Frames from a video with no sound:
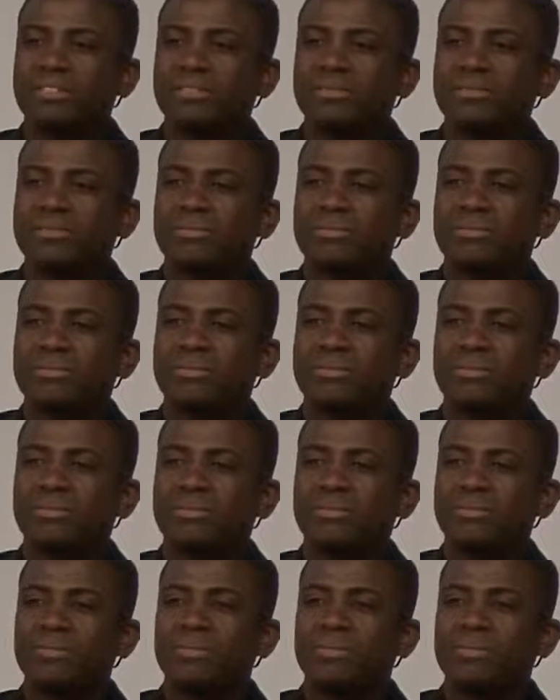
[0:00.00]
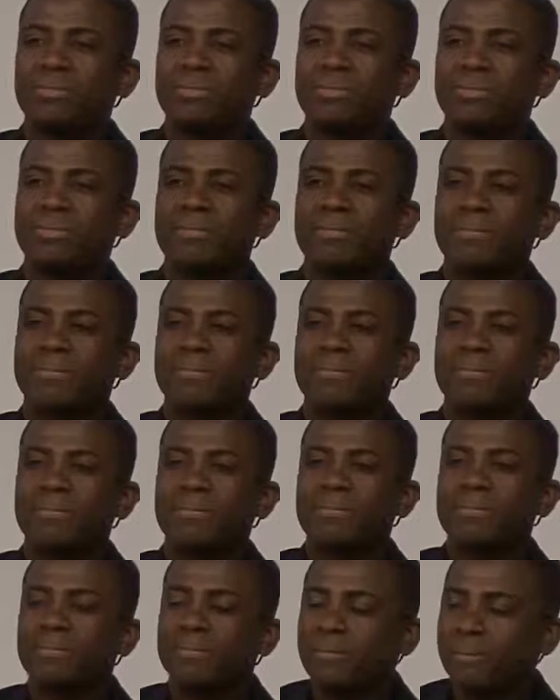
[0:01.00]

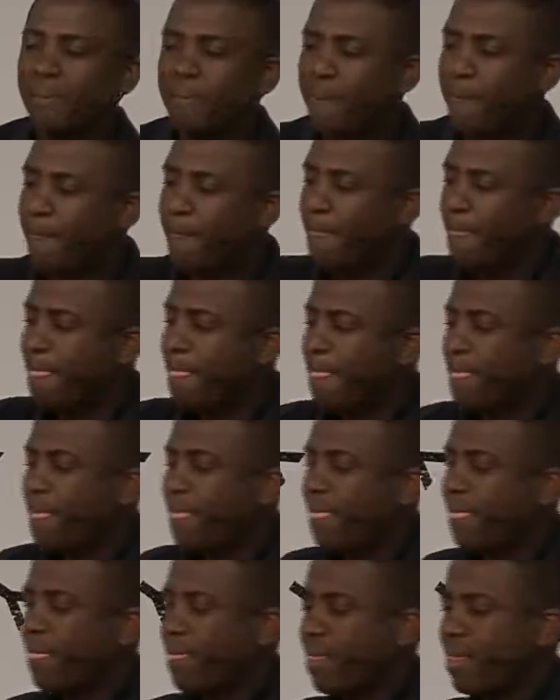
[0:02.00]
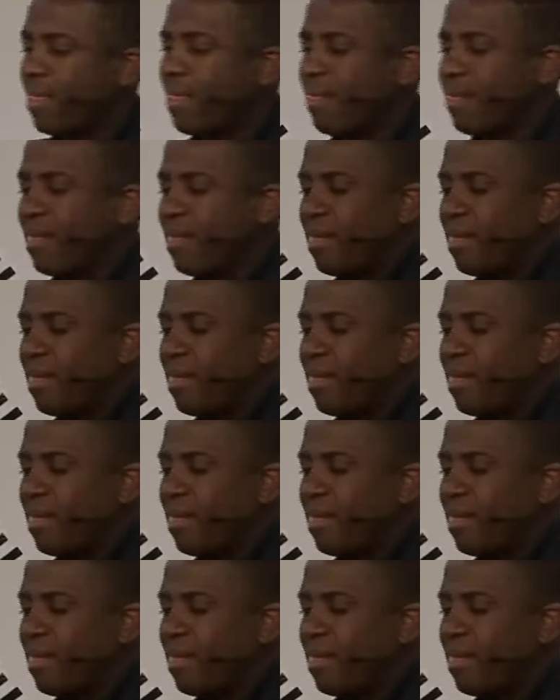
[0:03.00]
(no one is talking)